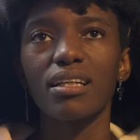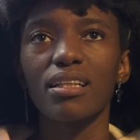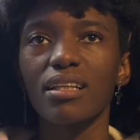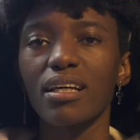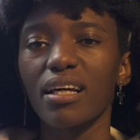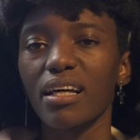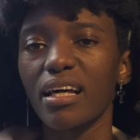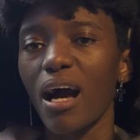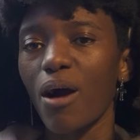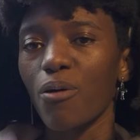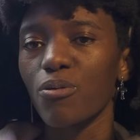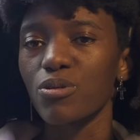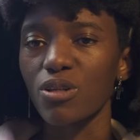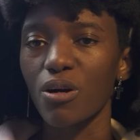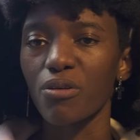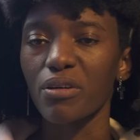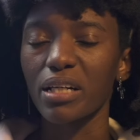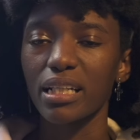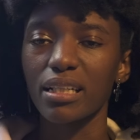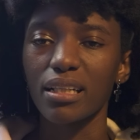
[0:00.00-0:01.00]
the account was
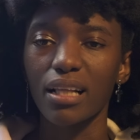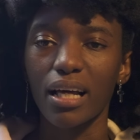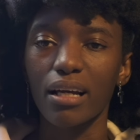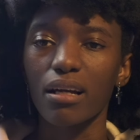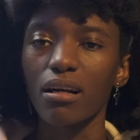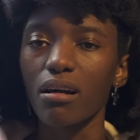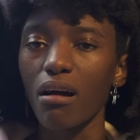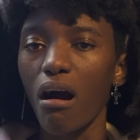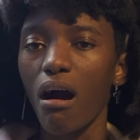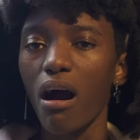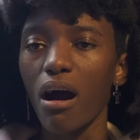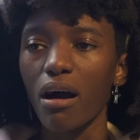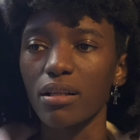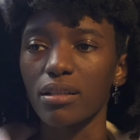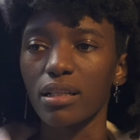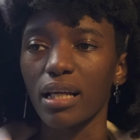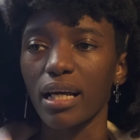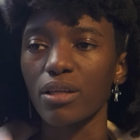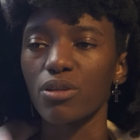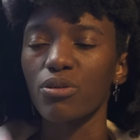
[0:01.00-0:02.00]
already like gone.
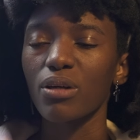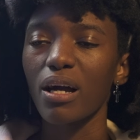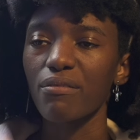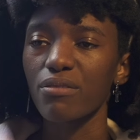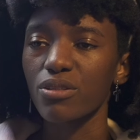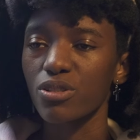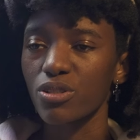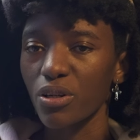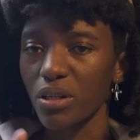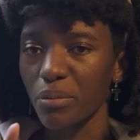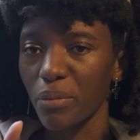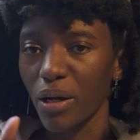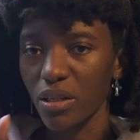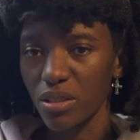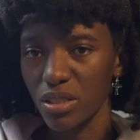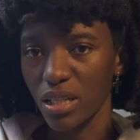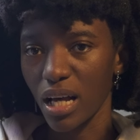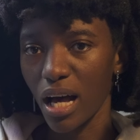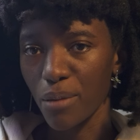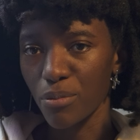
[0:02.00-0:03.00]
Like you have a certain amount
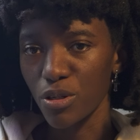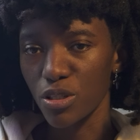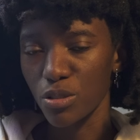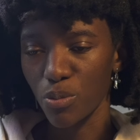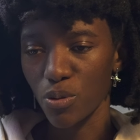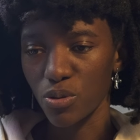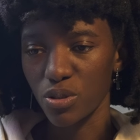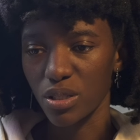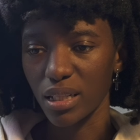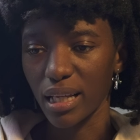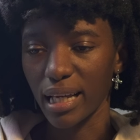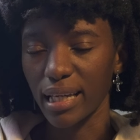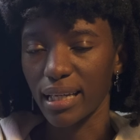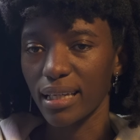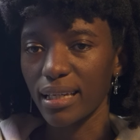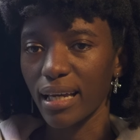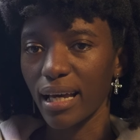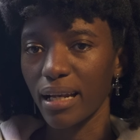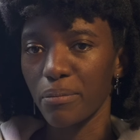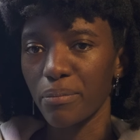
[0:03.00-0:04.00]
of time you're supposed to like
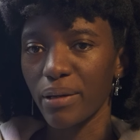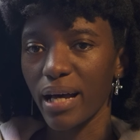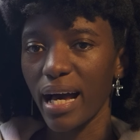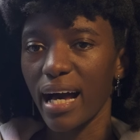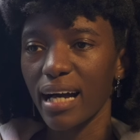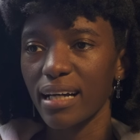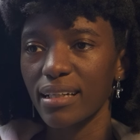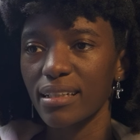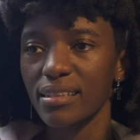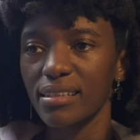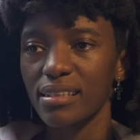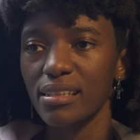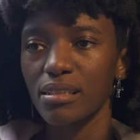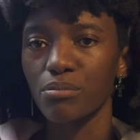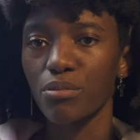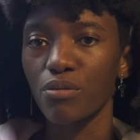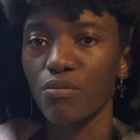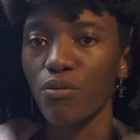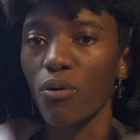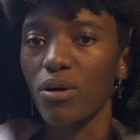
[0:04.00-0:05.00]
get it back
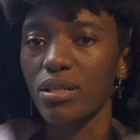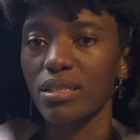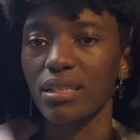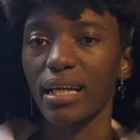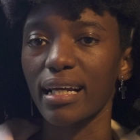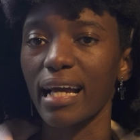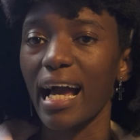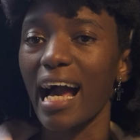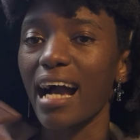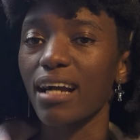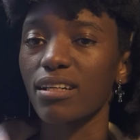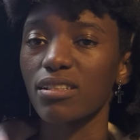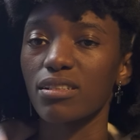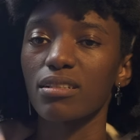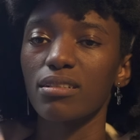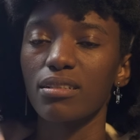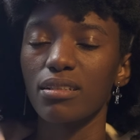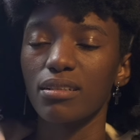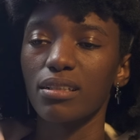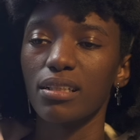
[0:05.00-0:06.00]
before it's like
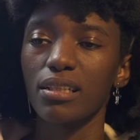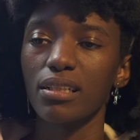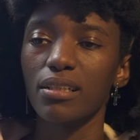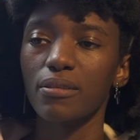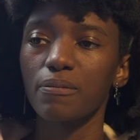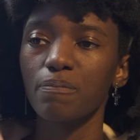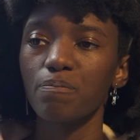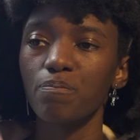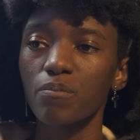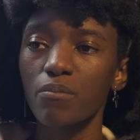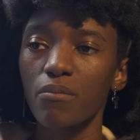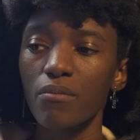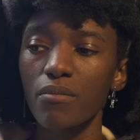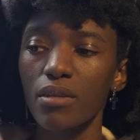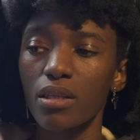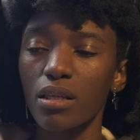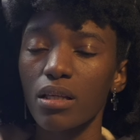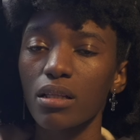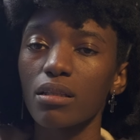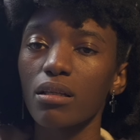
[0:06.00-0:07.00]
actually deleted.
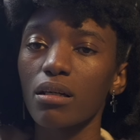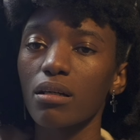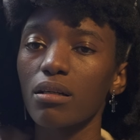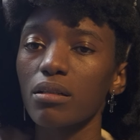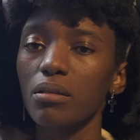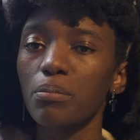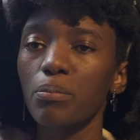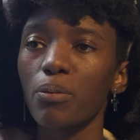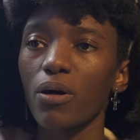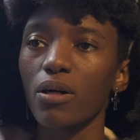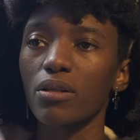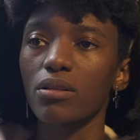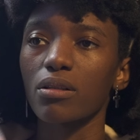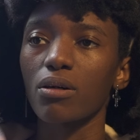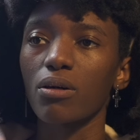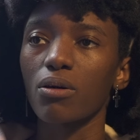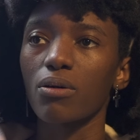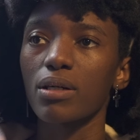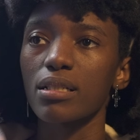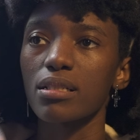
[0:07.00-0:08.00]
The good part
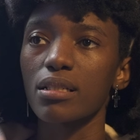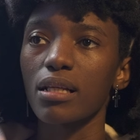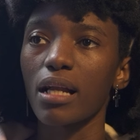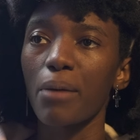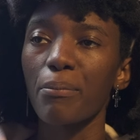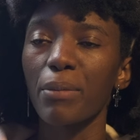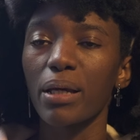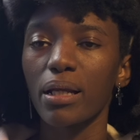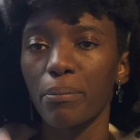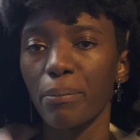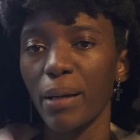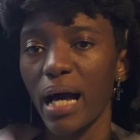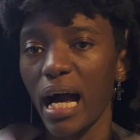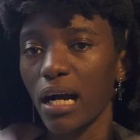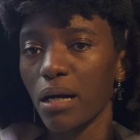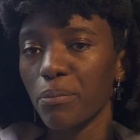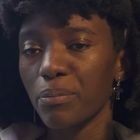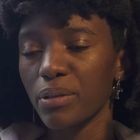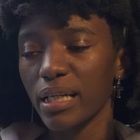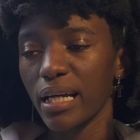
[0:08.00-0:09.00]
though is that I made a
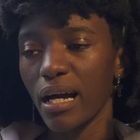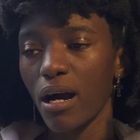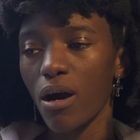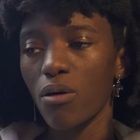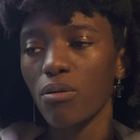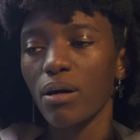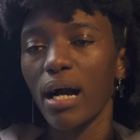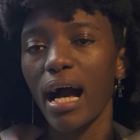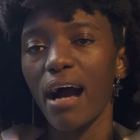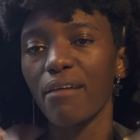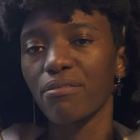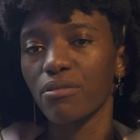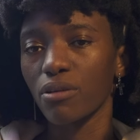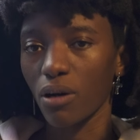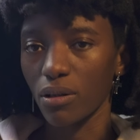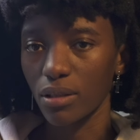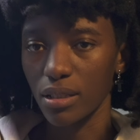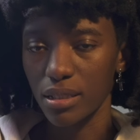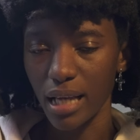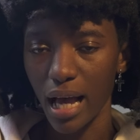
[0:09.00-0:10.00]
backup account after
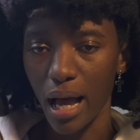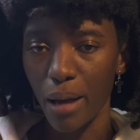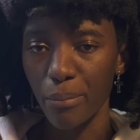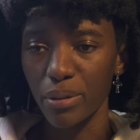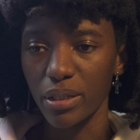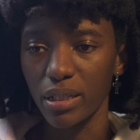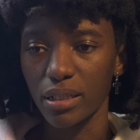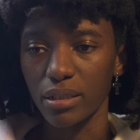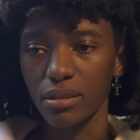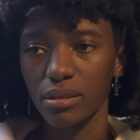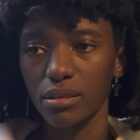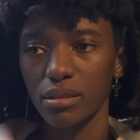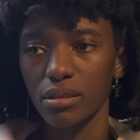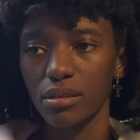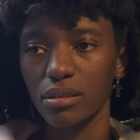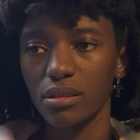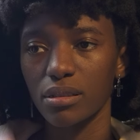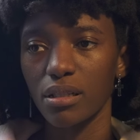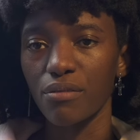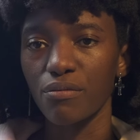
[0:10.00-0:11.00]
all this happened
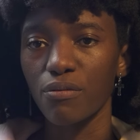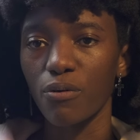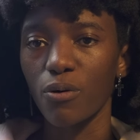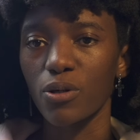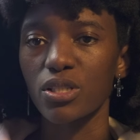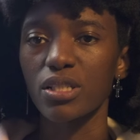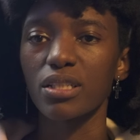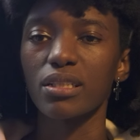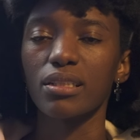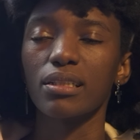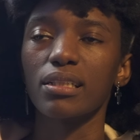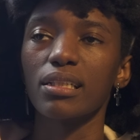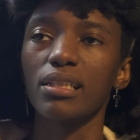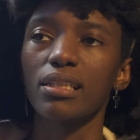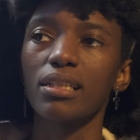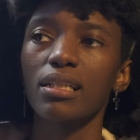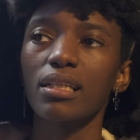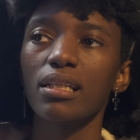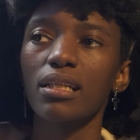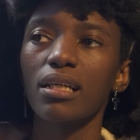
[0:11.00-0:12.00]
unfortunately.